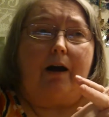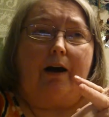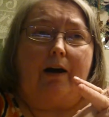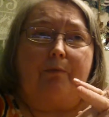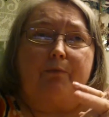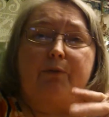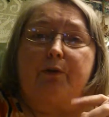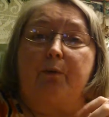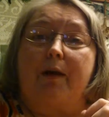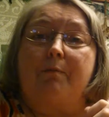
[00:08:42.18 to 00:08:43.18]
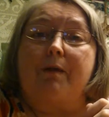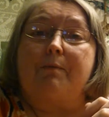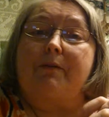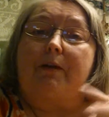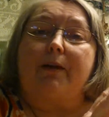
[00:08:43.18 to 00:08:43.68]
For the
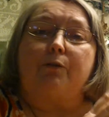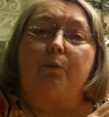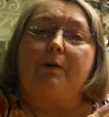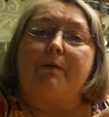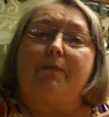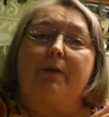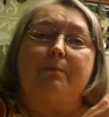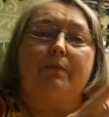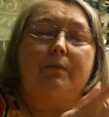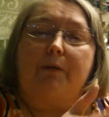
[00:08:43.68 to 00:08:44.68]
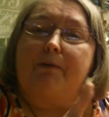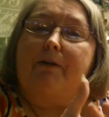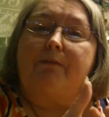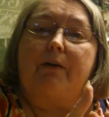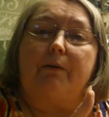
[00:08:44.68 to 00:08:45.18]
grandbabies, I don't have to worry about them dipping
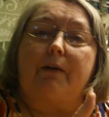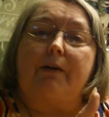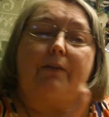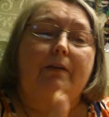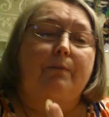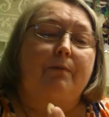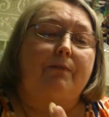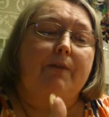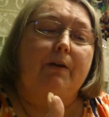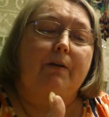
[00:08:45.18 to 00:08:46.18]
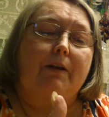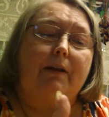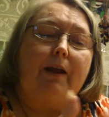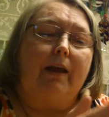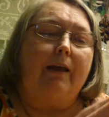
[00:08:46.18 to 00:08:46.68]
their finger in it. They dip their finger in
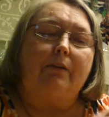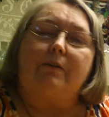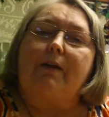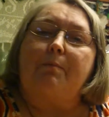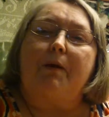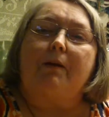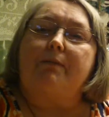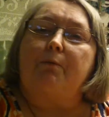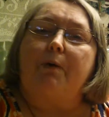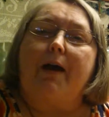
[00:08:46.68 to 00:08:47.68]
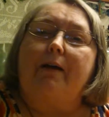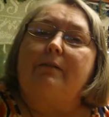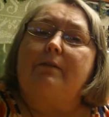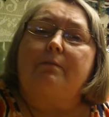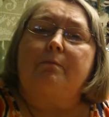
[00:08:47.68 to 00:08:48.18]
it. It's just like paraffin
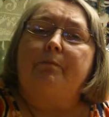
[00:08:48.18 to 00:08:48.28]
wax.